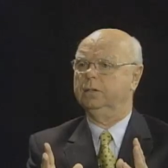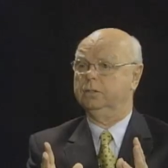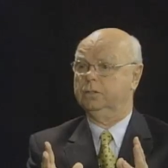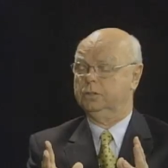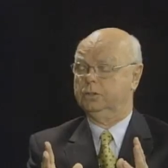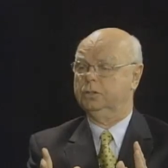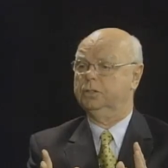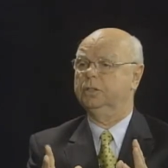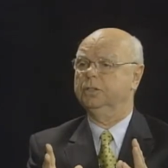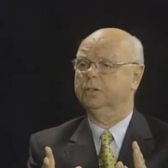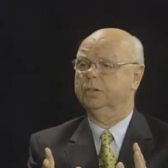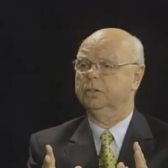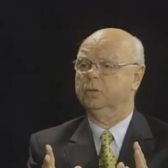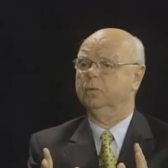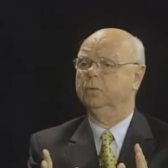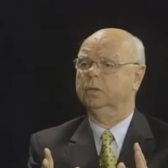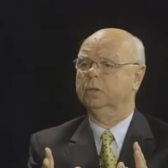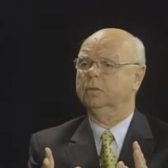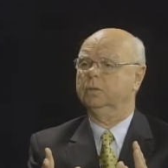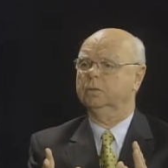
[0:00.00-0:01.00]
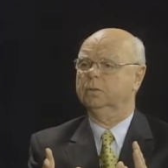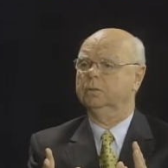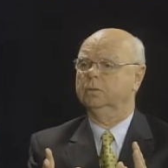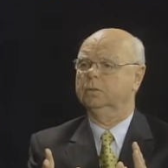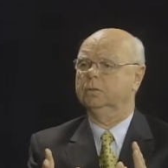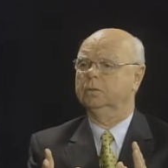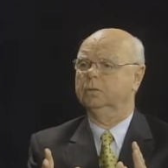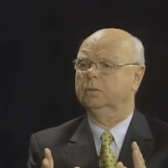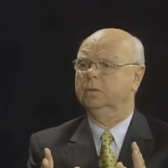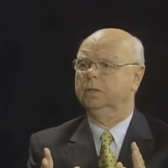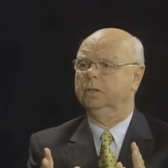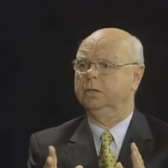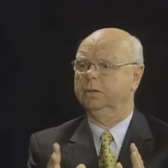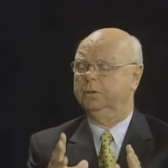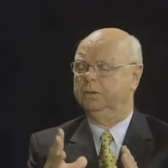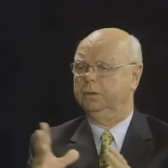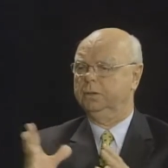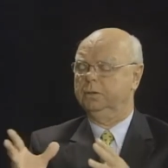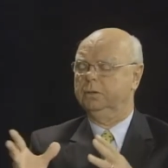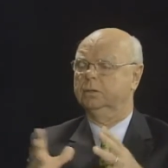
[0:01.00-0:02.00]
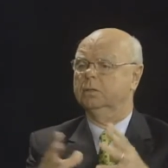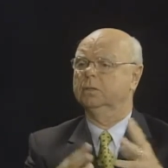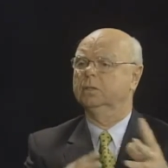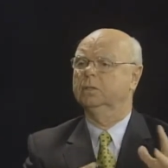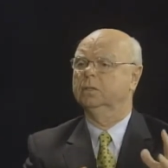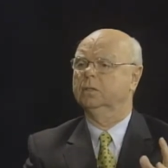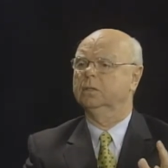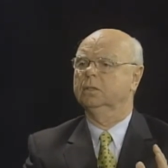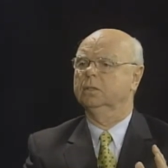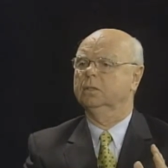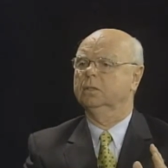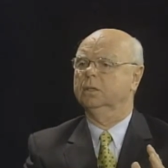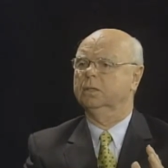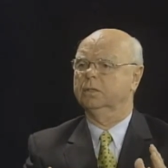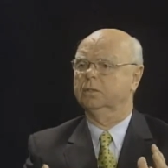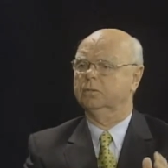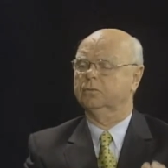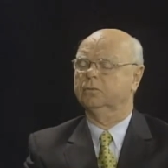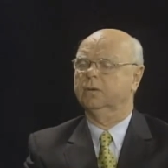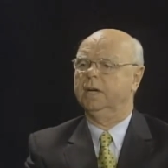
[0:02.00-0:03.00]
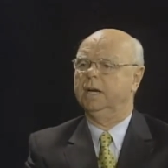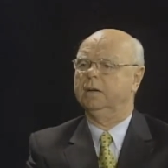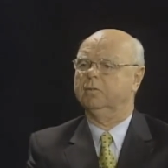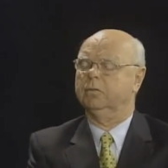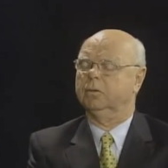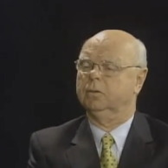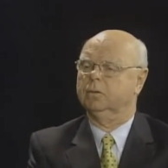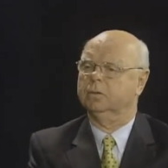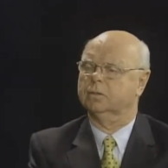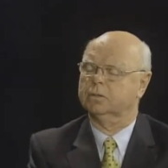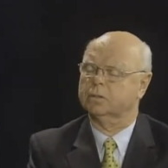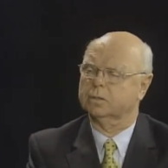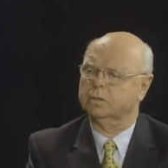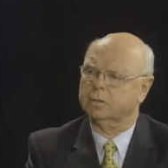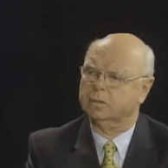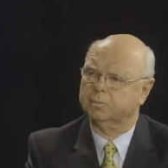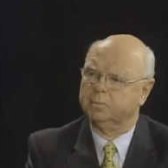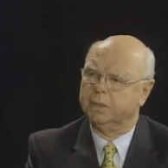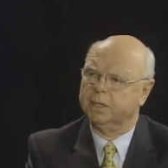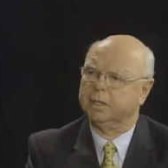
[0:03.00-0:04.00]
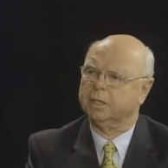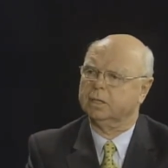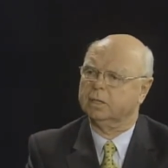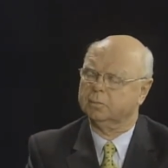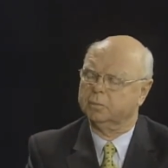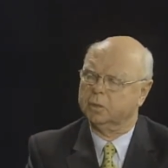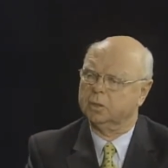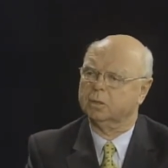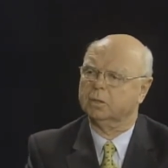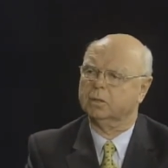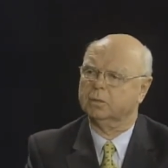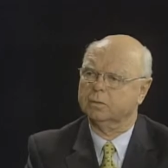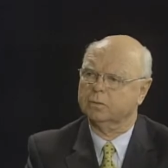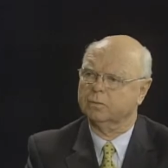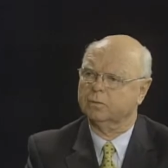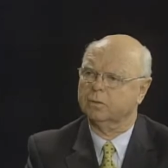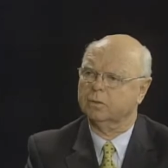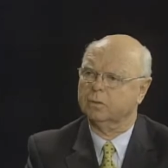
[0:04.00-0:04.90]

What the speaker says: in the steering wheel area, and the driver is badly burned. So.